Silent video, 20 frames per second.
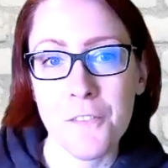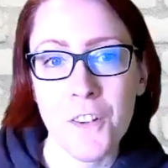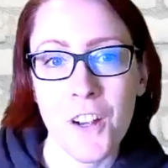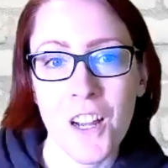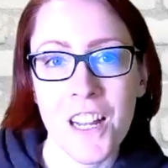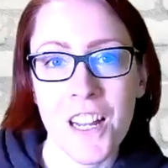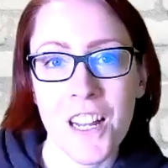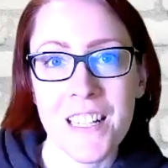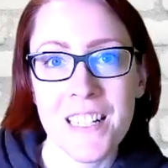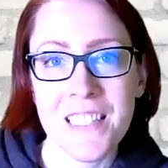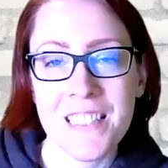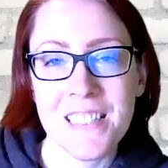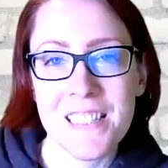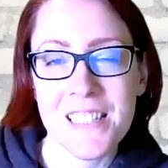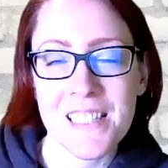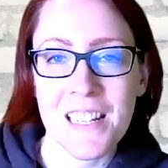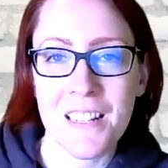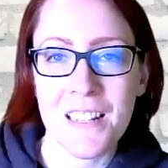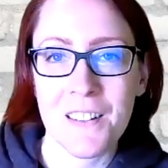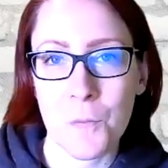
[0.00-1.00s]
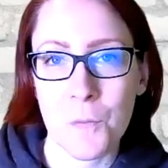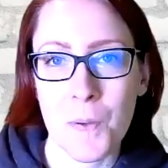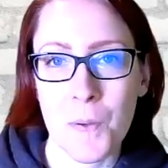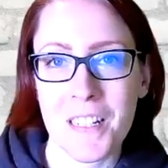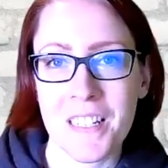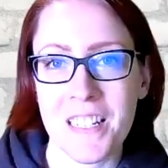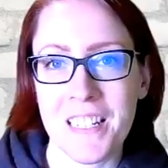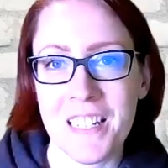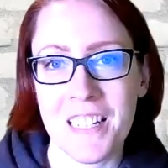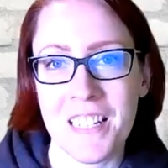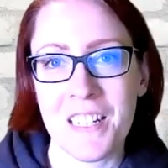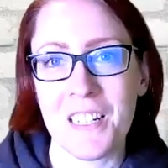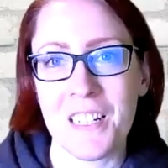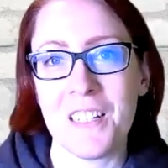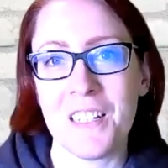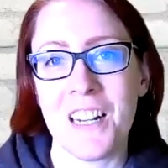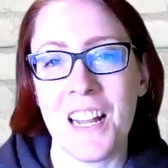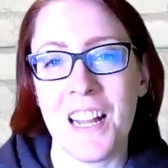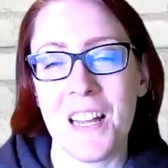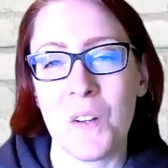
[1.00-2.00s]
friends, Rebecca
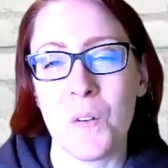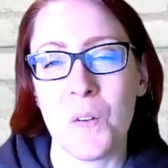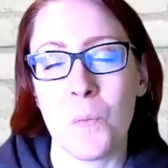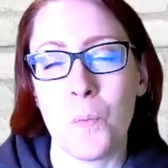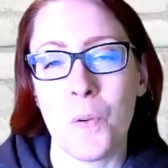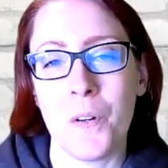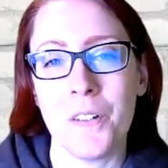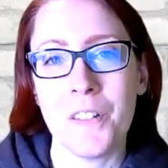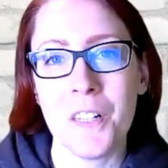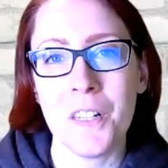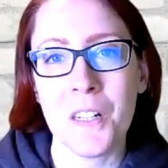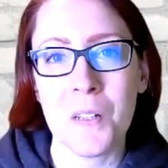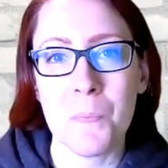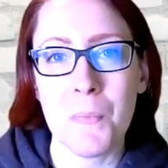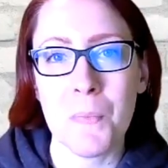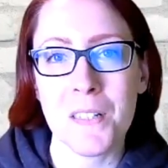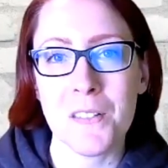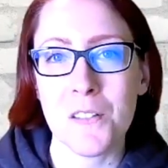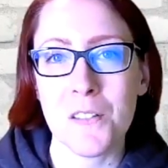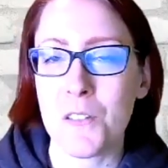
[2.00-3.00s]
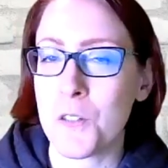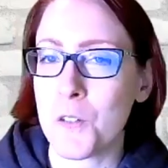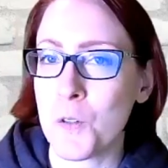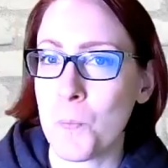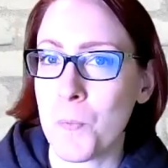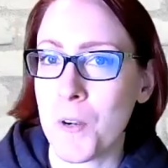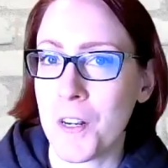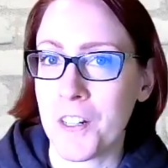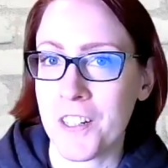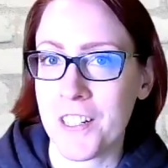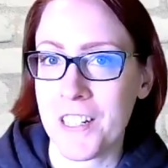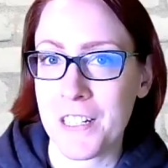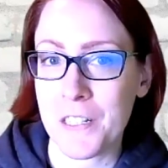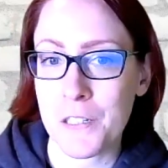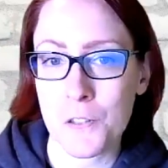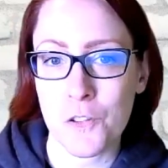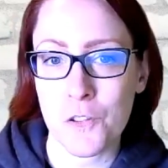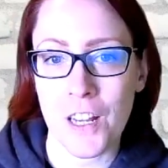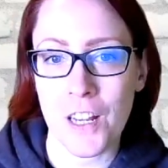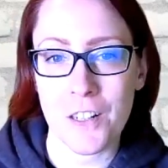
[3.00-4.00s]
here, and welcome to Marketing
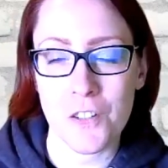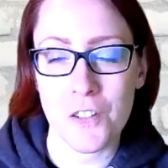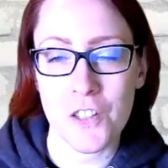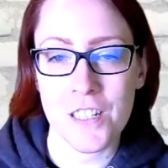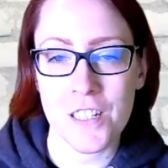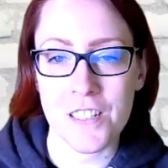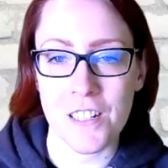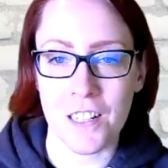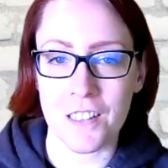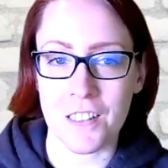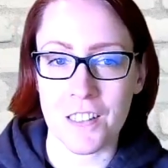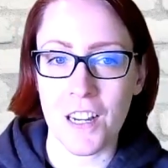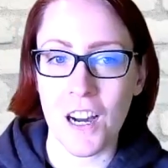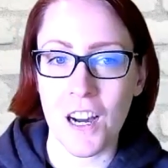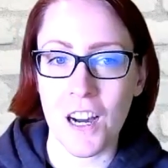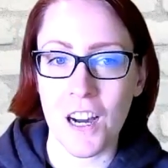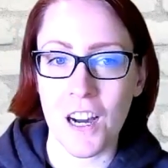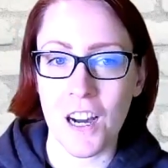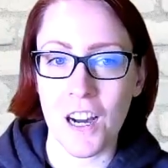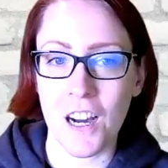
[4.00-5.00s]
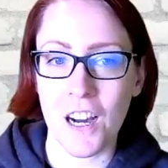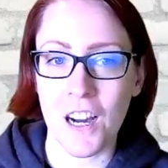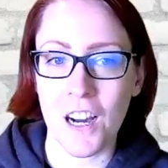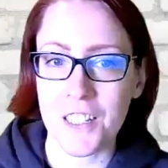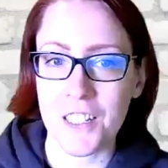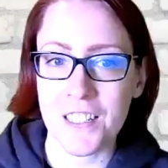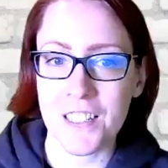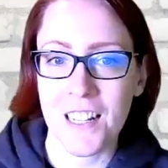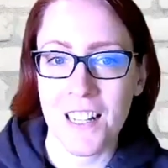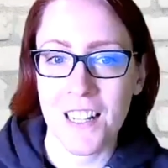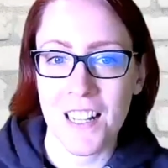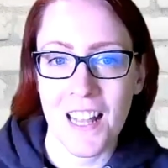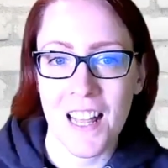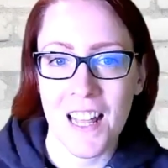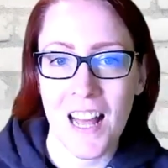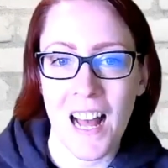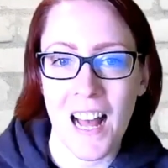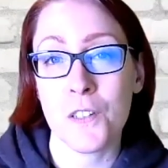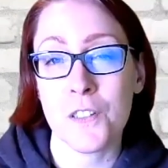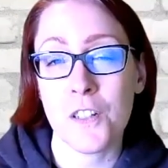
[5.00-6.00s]
Strategies Uncovered.
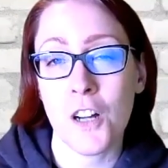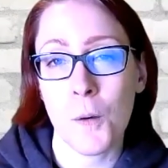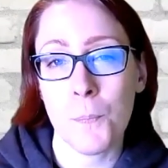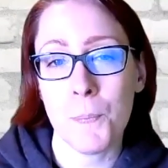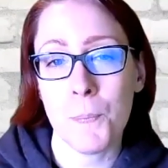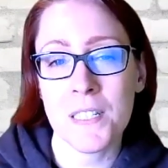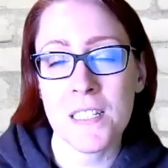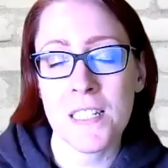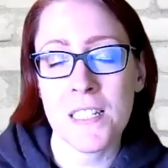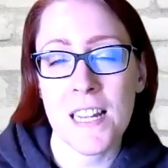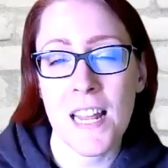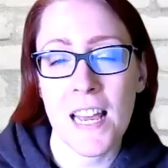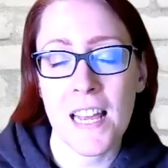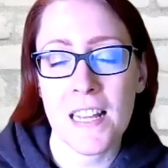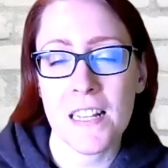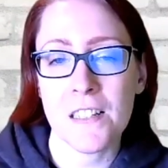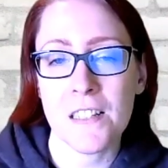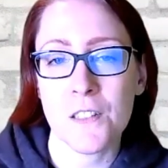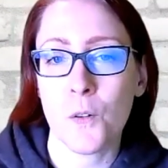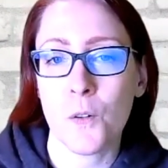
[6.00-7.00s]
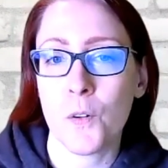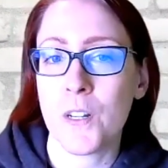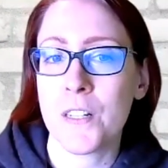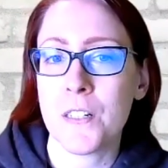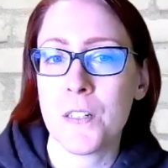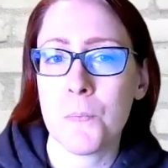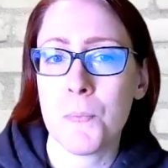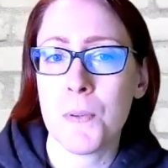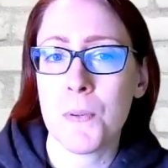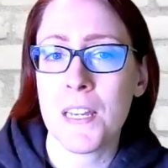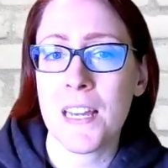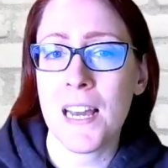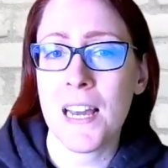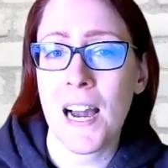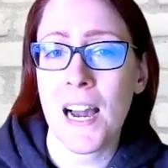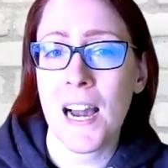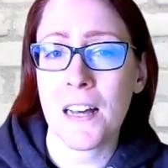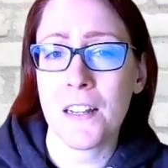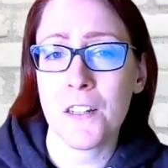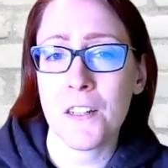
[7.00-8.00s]
The topic today is going to be
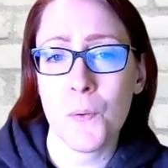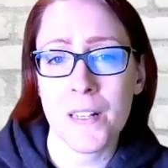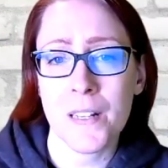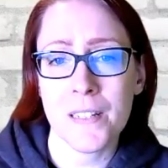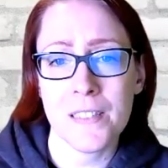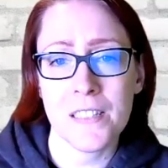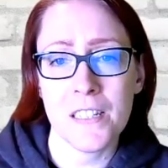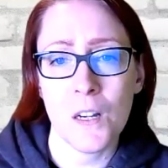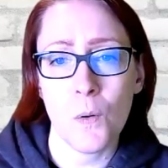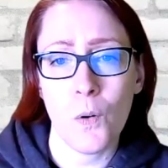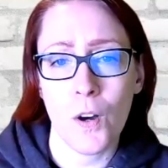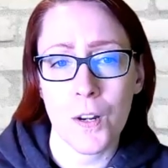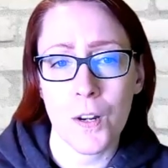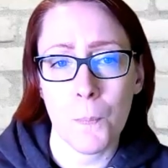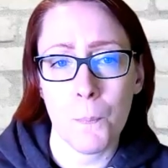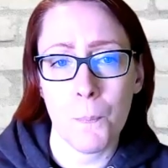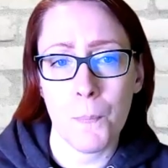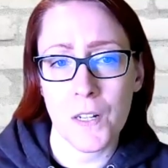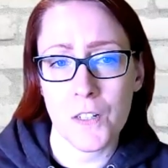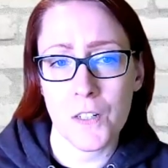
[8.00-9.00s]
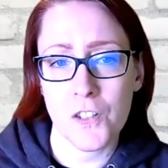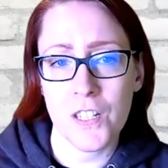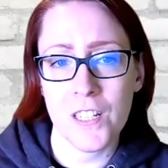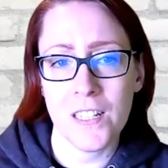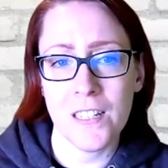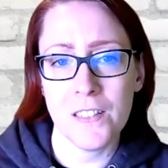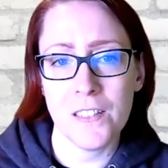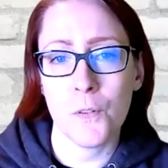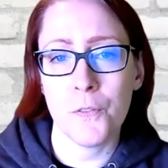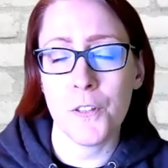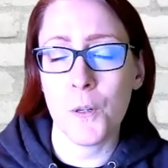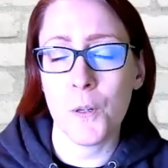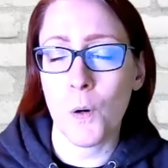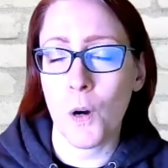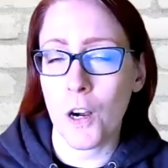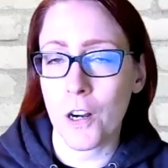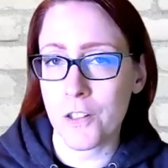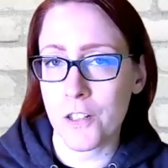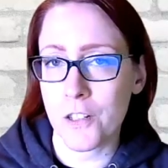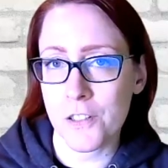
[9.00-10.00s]
how to do SEO on a budget. If you
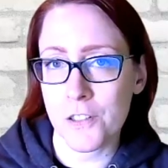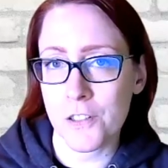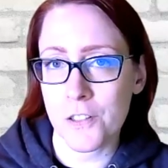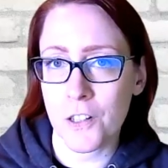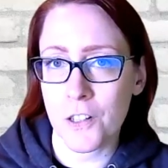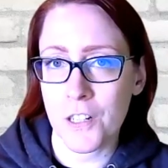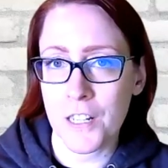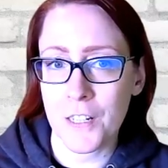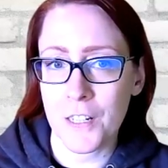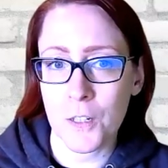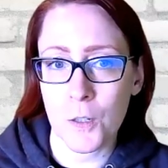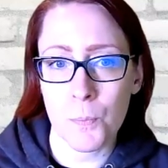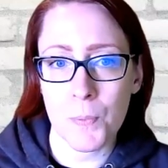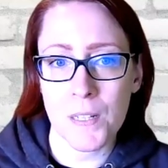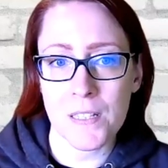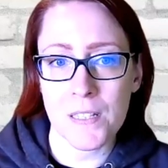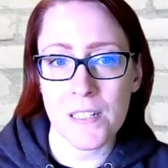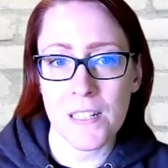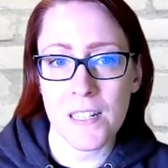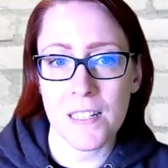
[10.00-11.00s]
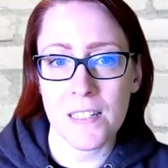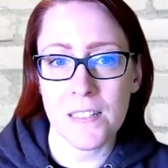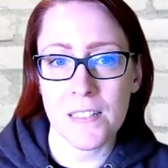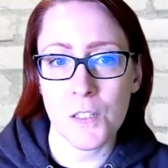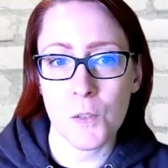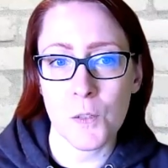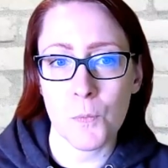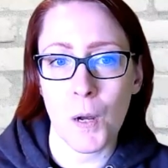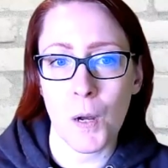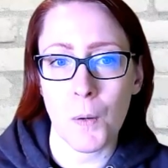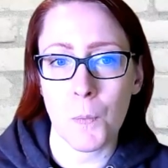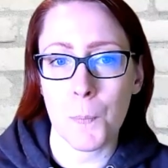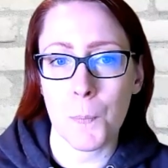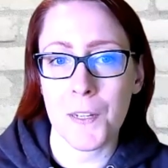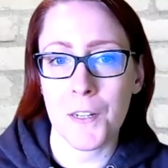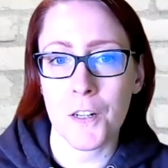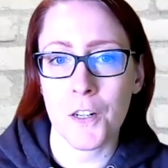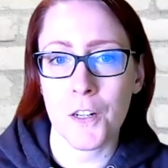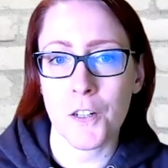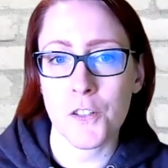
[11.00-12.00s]
are just starting your business, you
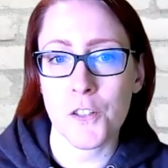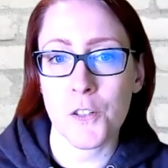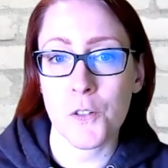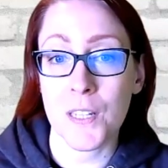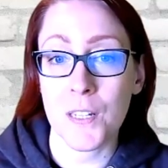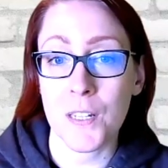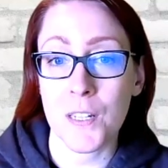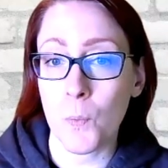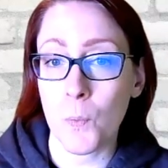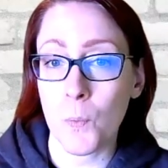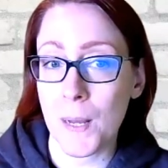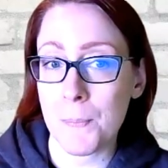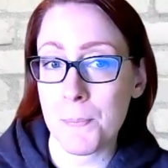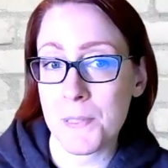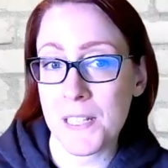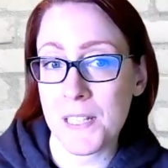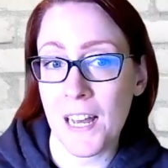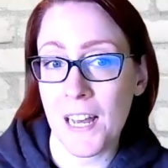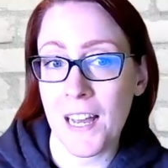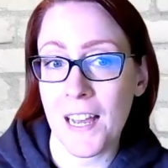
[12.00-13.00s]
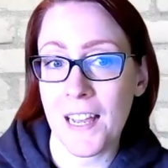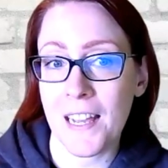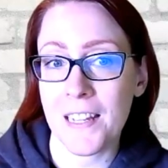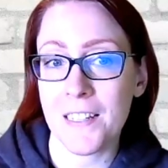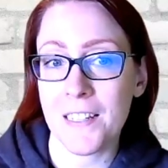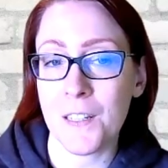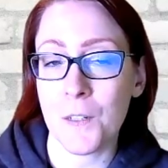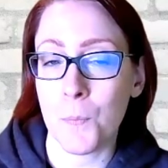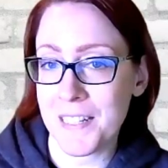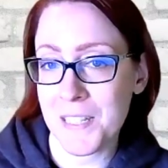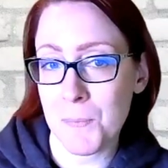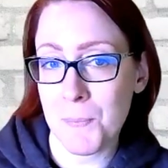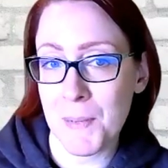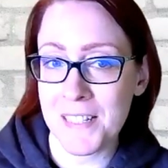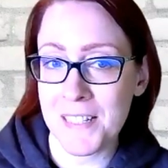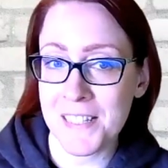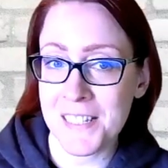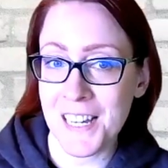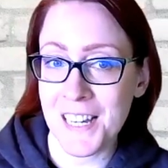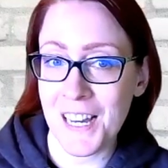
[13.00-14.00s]
probably heard you need a website, you need some
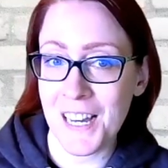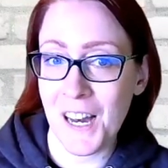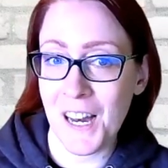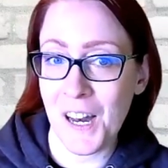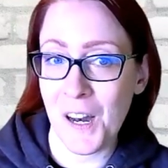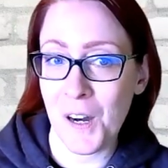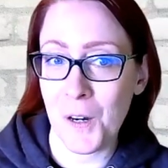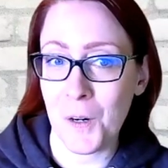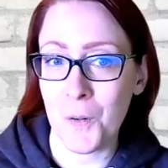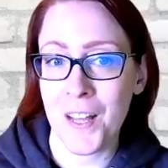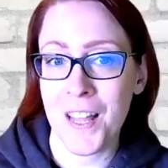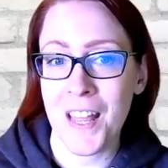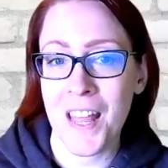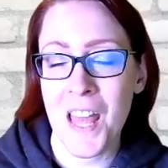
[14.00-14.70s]
SEO,